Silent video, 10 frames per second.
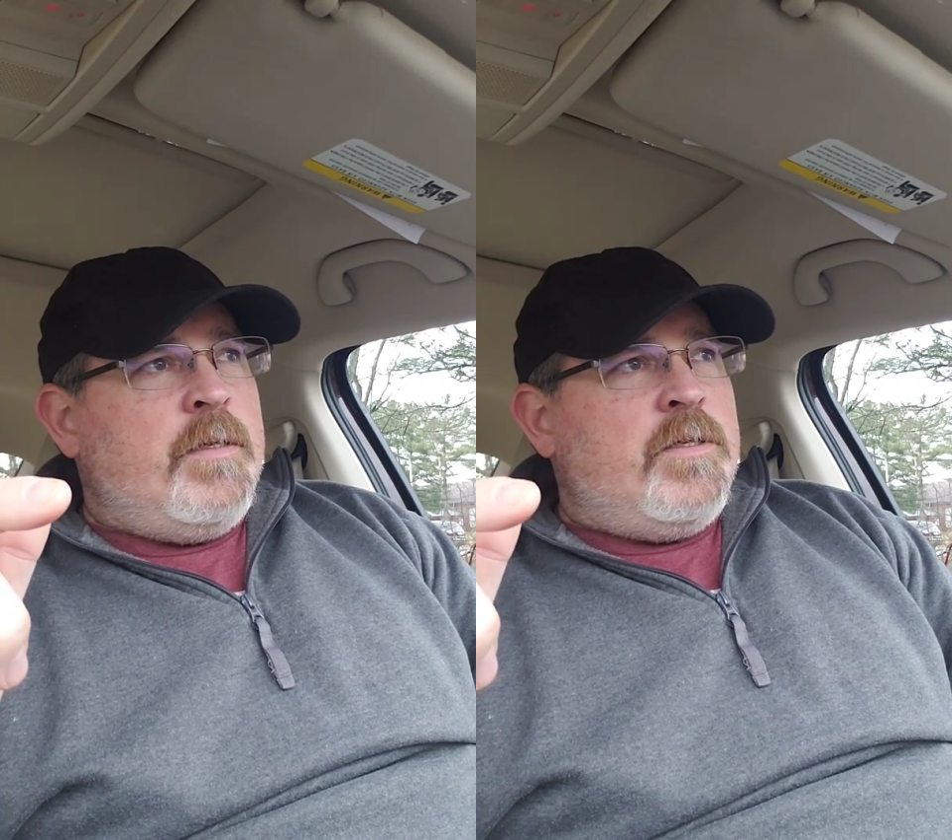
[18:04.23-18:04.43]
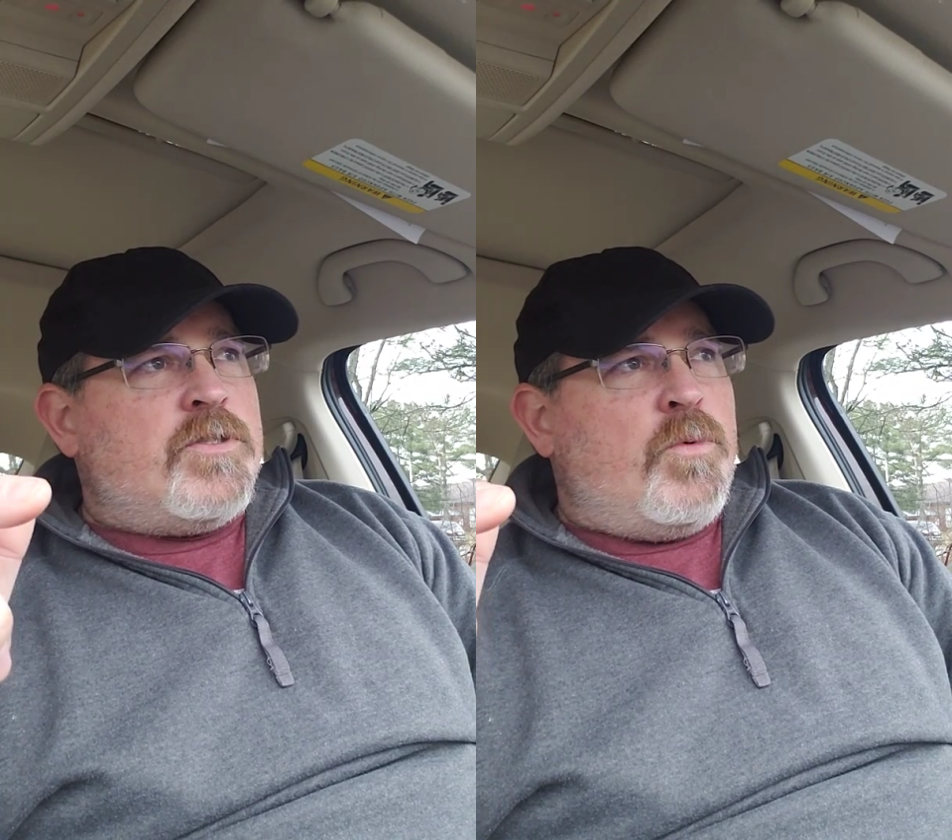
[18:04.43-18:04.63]

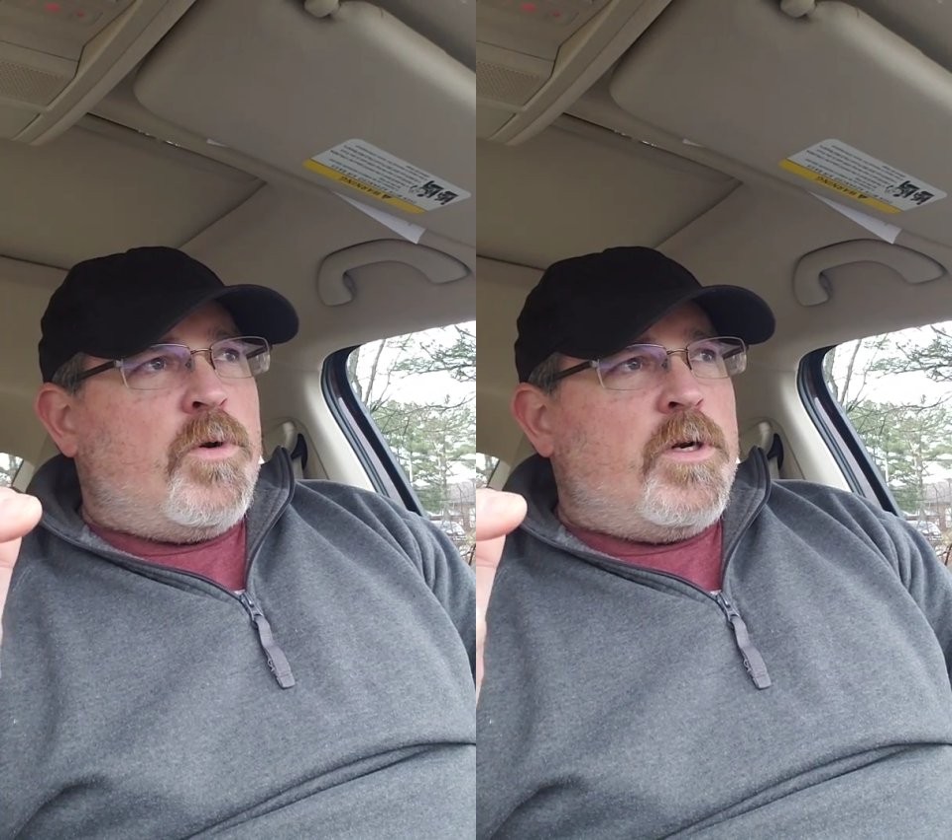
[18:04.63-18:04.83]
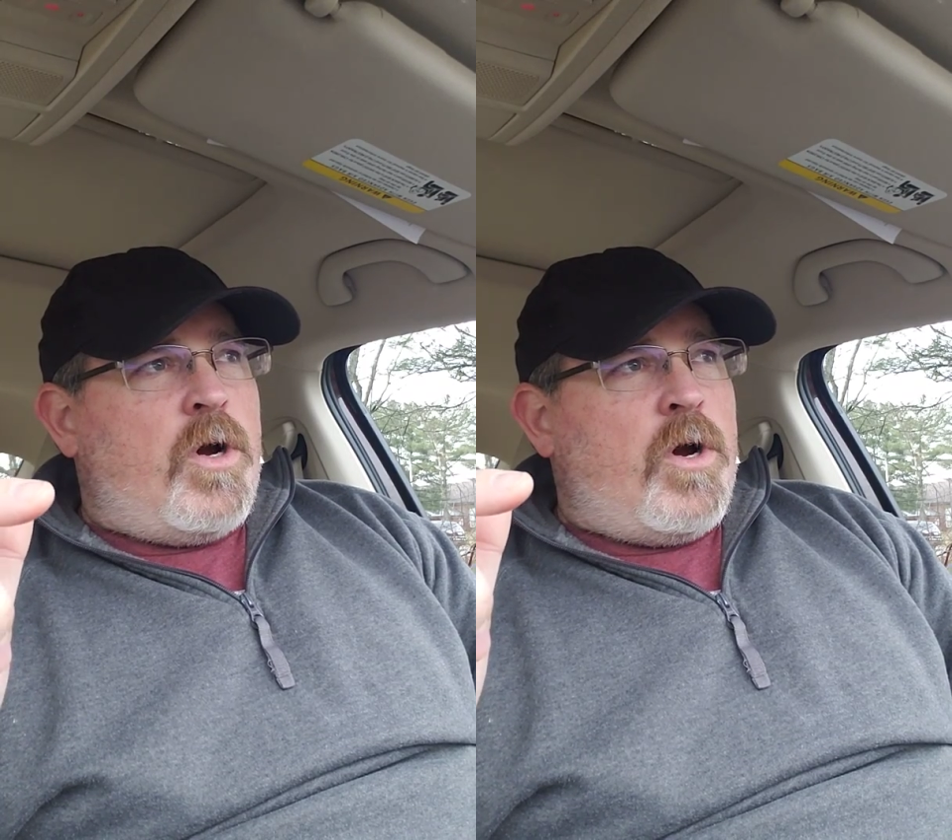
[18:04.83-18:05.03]
So
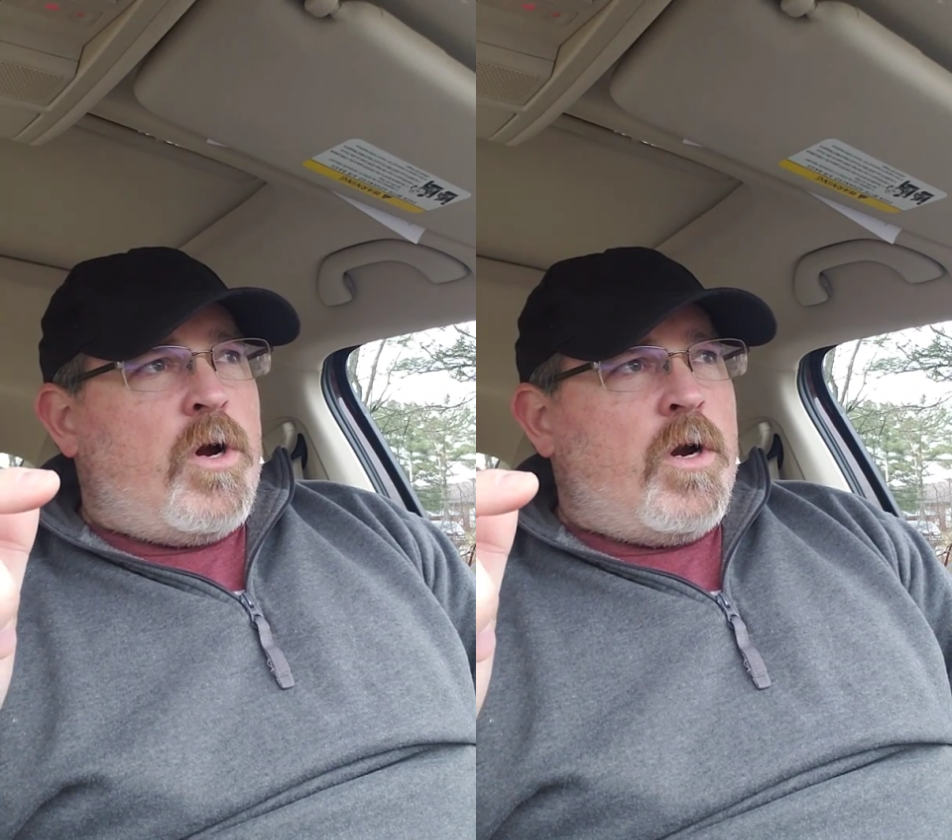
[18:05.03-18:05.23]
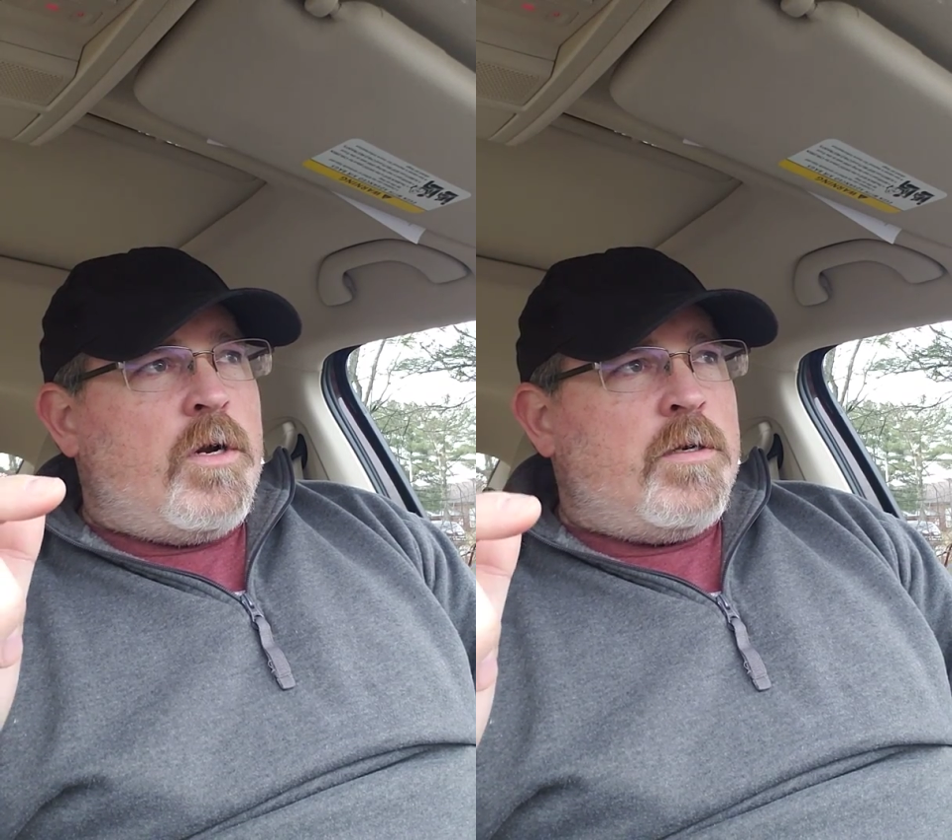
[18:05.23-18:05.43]
we
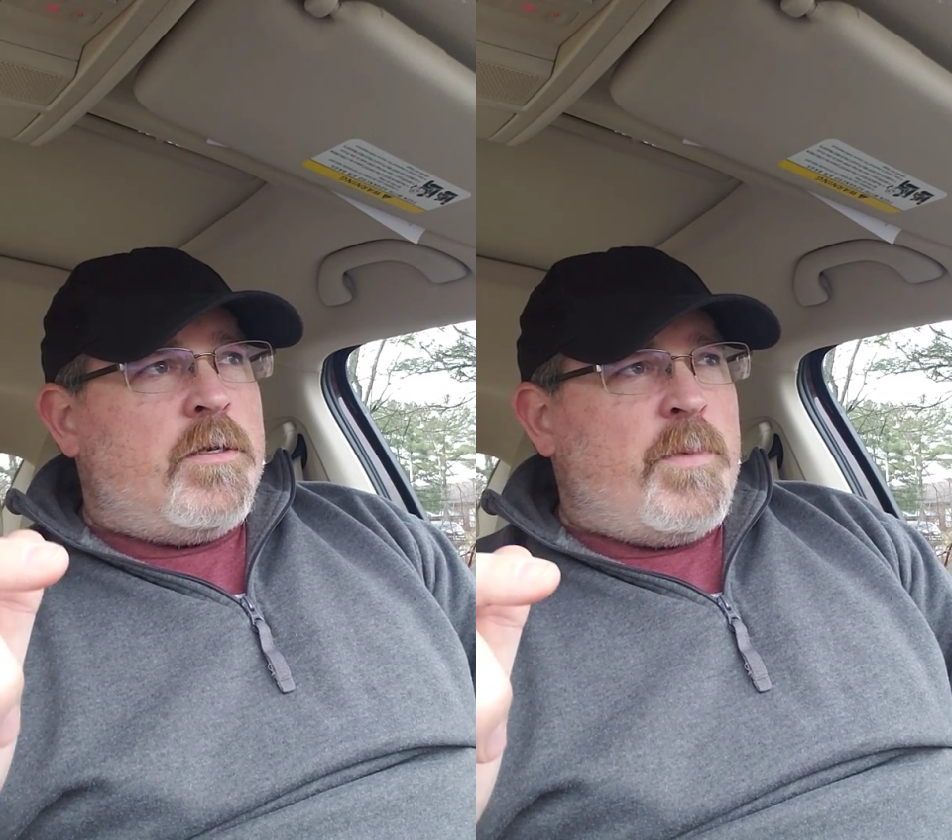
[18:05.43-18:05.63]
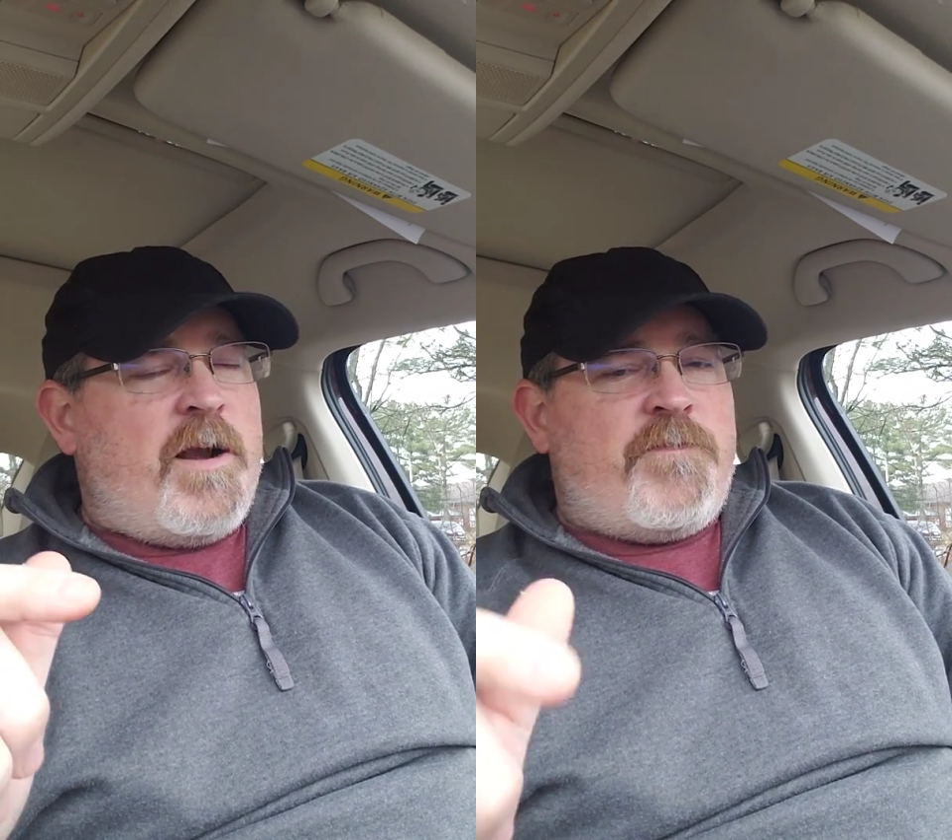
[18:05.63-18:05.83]
are.
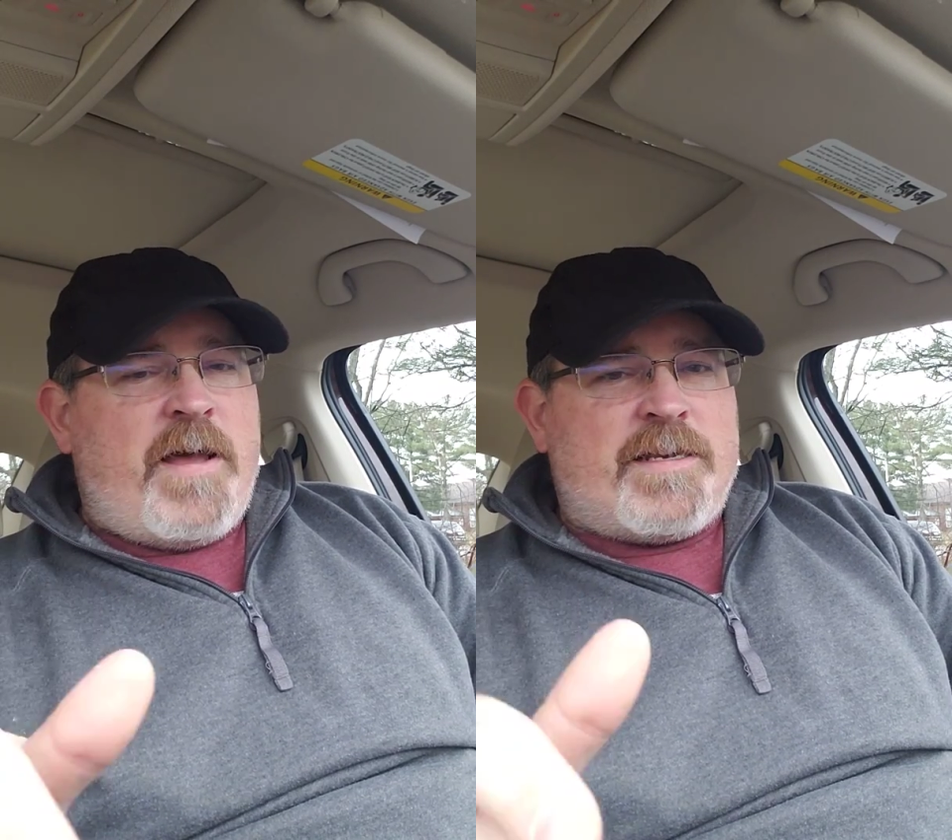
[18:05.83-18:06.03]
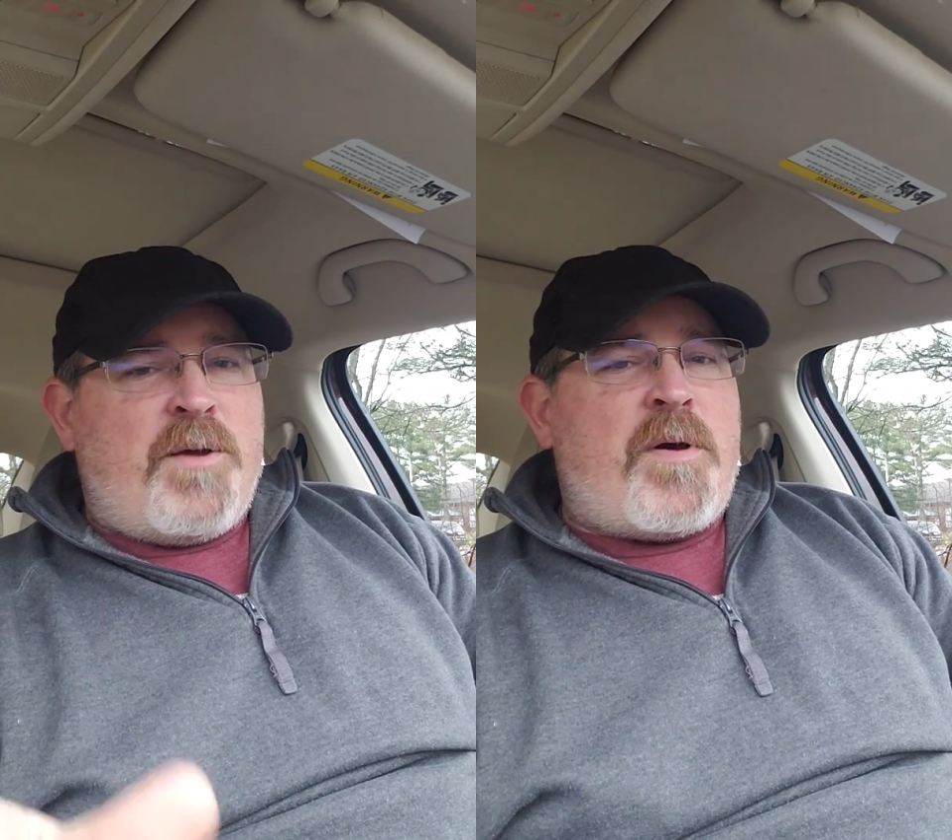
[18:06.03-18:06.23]
As a matter of fact,